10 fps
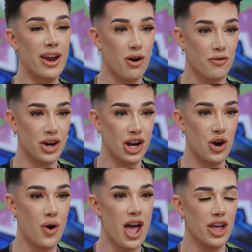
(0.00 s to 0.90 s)
My note for
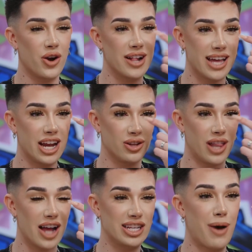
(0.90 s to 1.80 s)
you, your inside of your
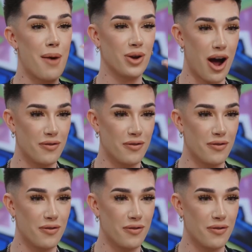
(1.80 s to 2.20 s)
lash is popping